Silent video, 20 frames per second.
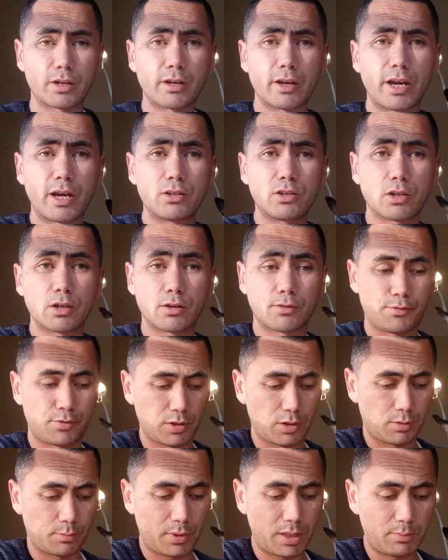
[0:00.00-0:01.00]
know how you're going to
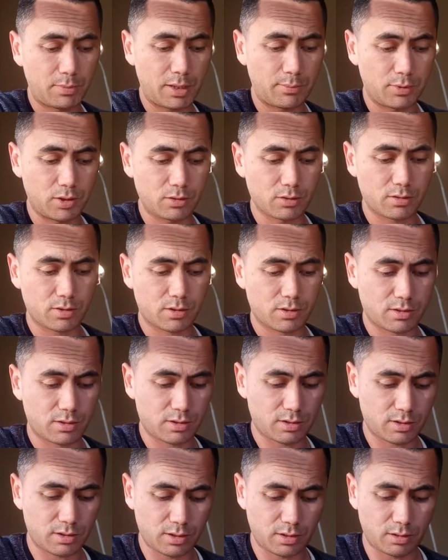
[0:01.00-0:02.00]
fit on me, maybe you
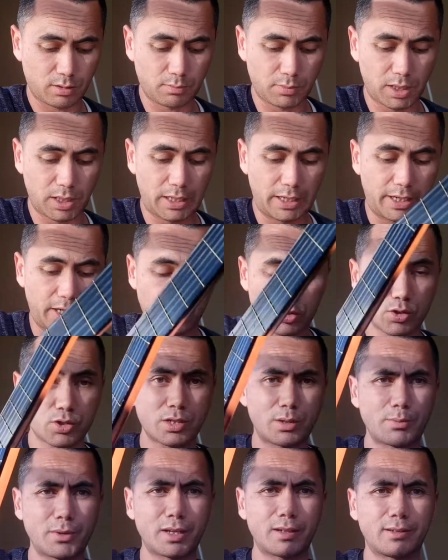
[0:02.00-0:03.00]
sit on my leg or
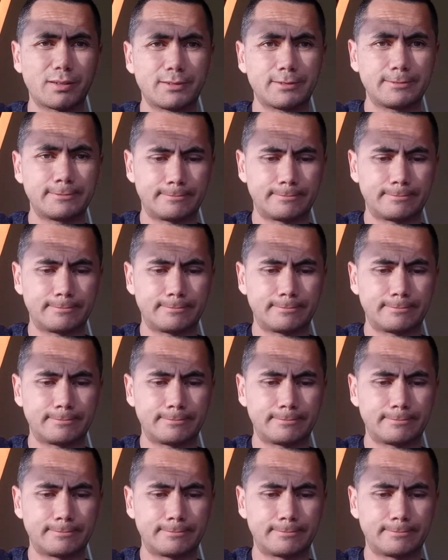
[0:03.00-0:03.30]
something,